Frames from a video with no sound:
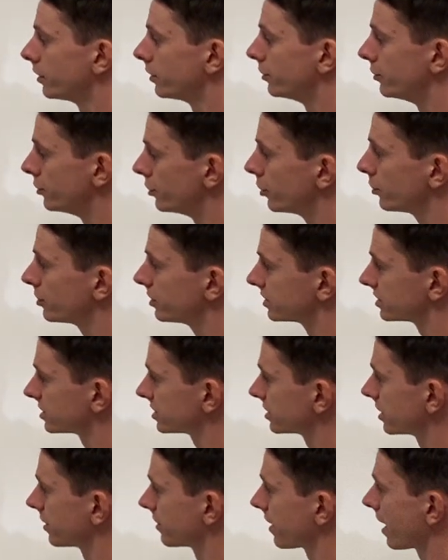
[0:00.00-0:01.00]

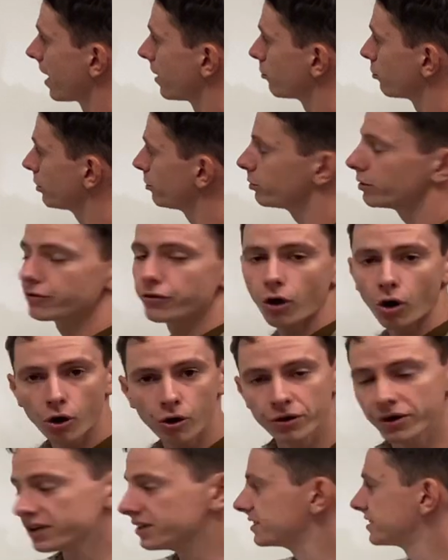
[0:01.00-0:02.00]
notice that we've
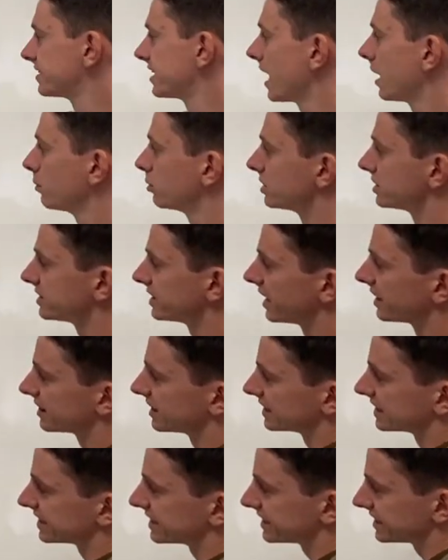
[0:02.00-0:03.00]
already established that
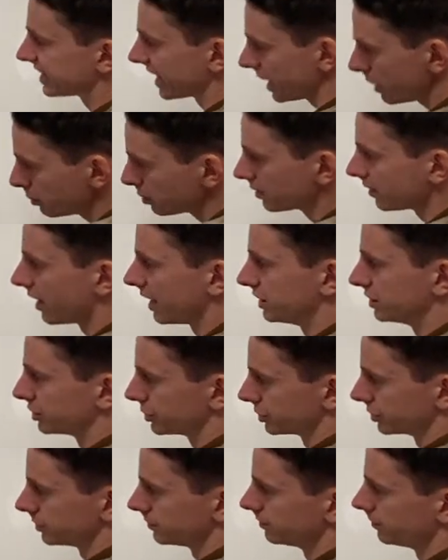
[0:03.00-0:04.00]
the
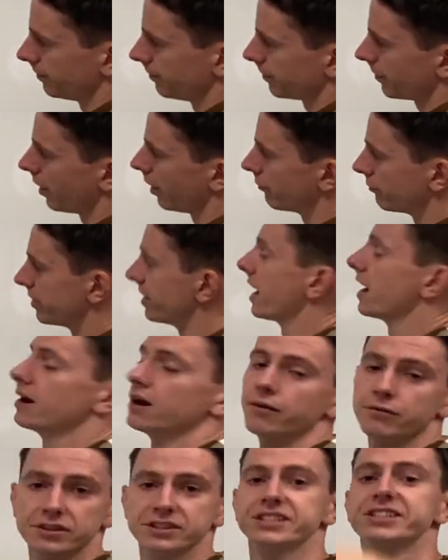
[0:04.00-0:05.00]
stabilizer of
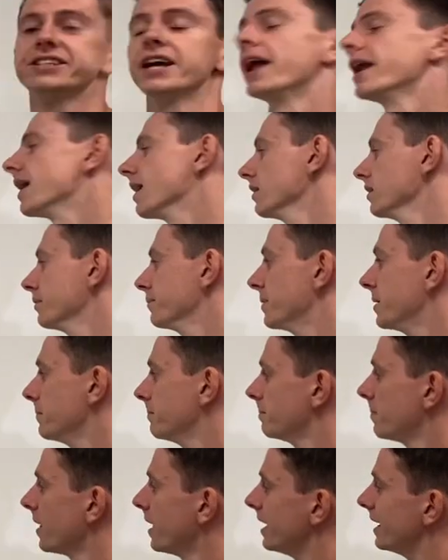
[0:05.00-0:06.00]
a set
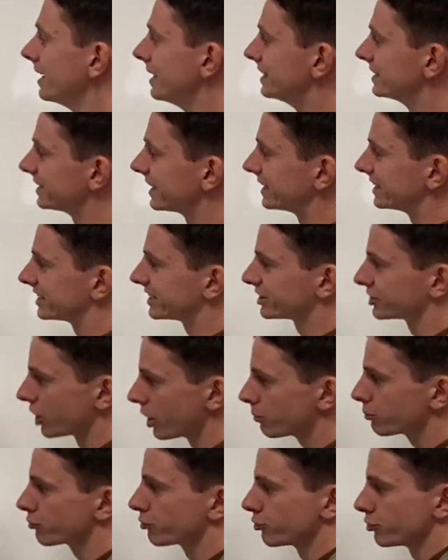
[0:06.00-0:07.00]
element is a
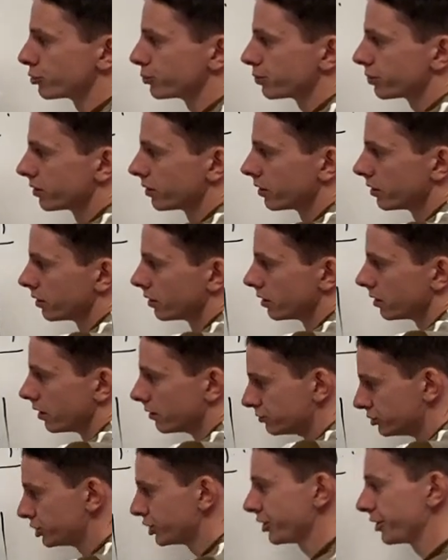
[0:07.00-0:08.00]
subgroup
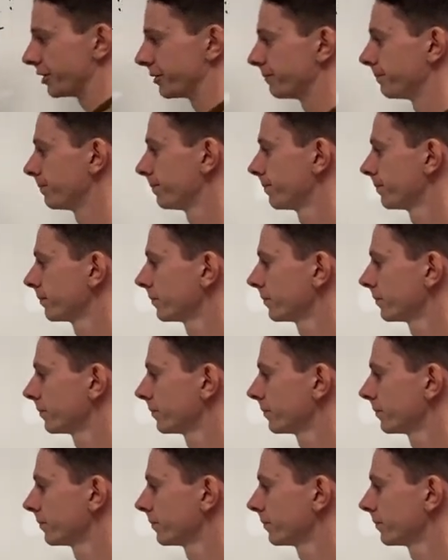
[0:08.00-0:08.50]
of G.